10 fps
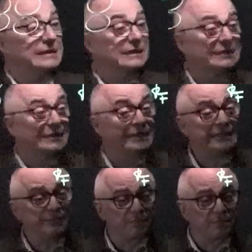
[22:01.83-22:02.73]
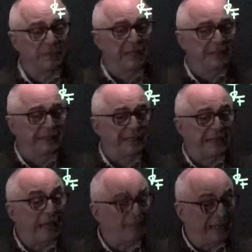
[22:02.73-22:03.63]
this
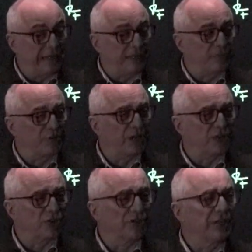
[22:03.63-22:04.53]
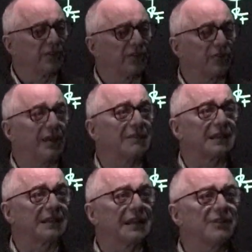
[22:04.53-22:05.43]
capillary pressure creates
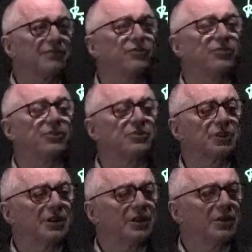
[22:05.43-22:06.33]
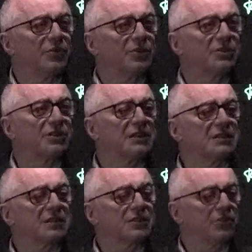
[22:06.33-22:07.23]
another force, which is
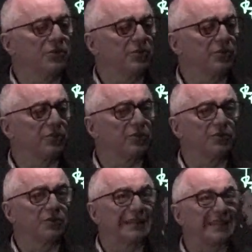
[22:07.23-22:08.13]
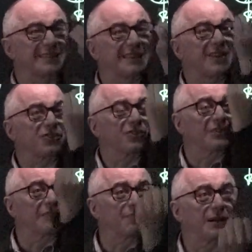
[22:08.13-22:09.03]
due to the suction
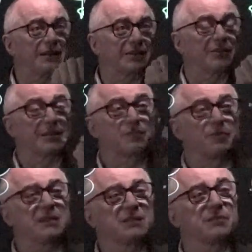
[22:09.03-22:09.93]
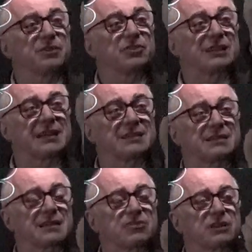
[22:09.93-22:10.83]
that particle experiences, because it has a
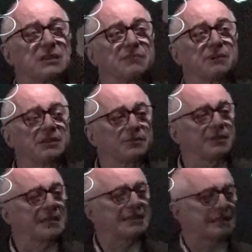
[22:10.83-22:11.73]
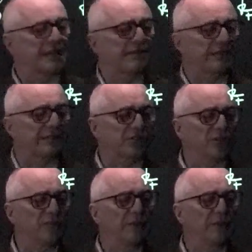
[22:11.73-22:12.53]
suction at the bottom, it doesn't have at the top.